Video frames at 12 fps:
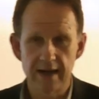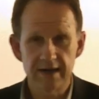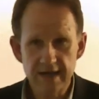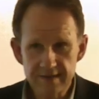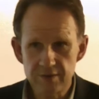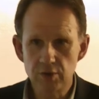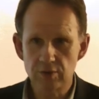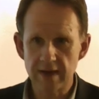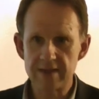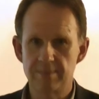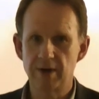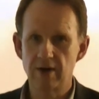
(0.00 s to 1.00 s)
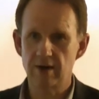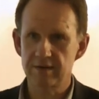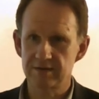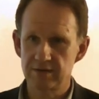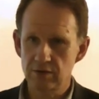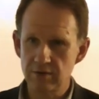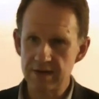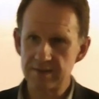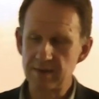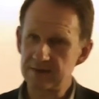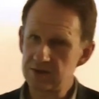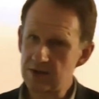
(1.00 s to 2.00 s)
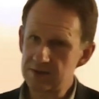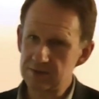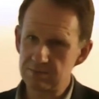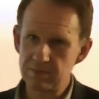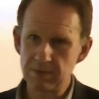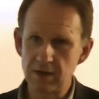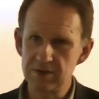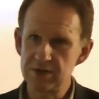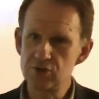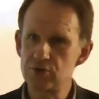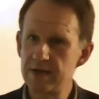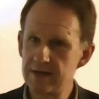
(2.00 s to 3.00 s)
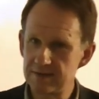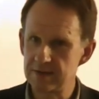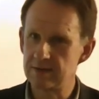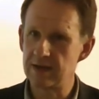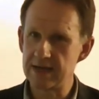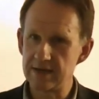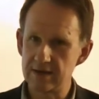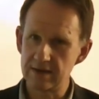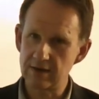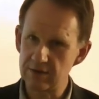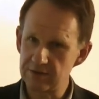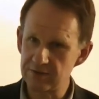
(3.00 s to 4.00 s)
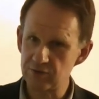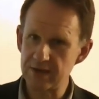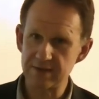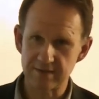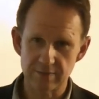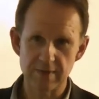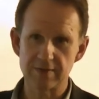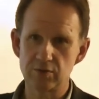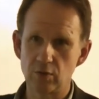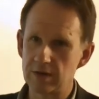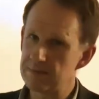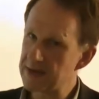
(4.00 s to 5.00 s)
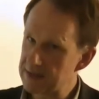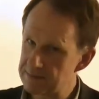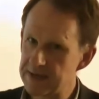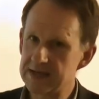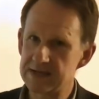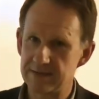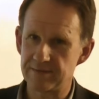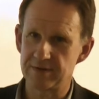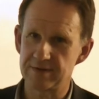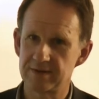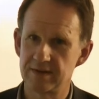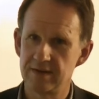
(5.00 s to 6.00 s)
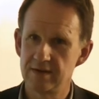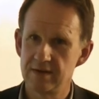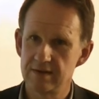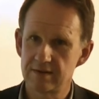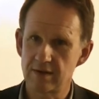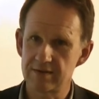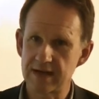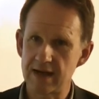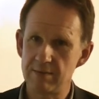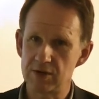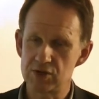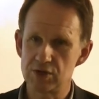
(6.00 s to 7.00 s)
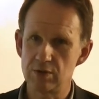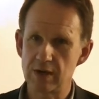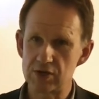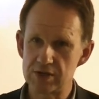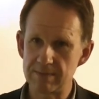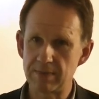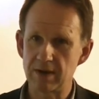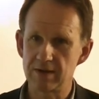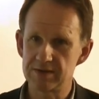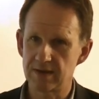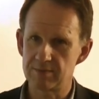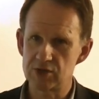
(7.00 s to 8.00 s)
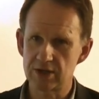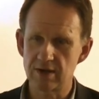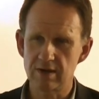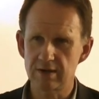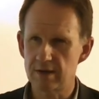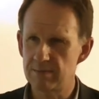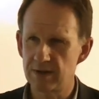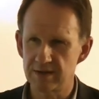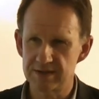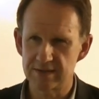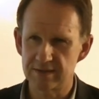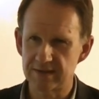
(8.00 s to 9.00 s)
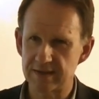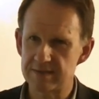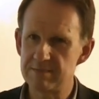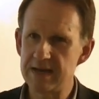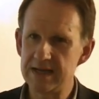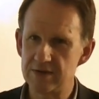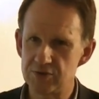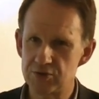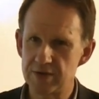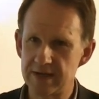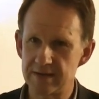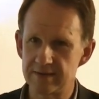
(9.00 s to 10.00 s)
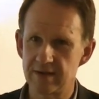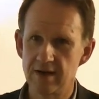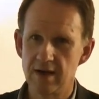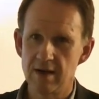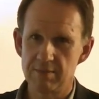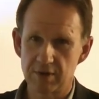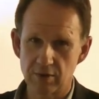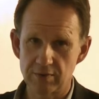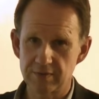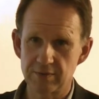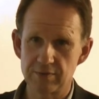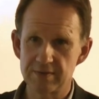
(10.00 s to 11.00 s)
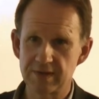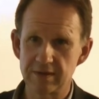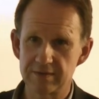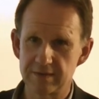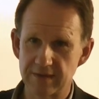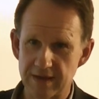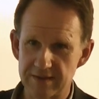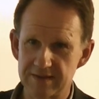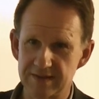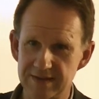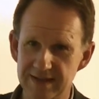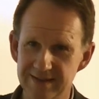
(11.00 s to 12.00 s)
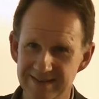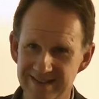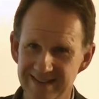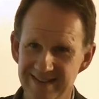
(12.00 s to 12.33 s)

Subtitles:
Unless you create the parks and the green space, and just planting trees in on the streets, as we saw, can make a big difference. So it's how much you actually plant up. Chicago planted 6 million trees because of the results of that study,